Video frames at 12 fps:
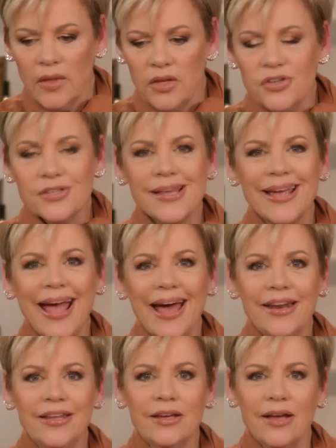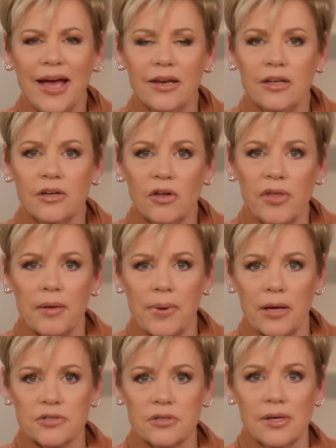You say, how do you know that,
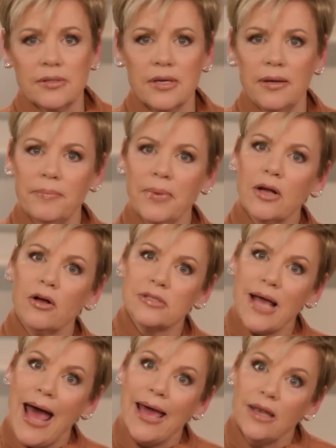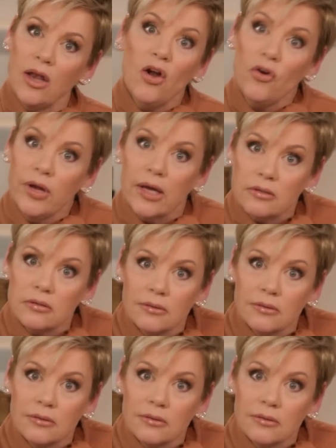Pastor Nancy? Because I had to learn it.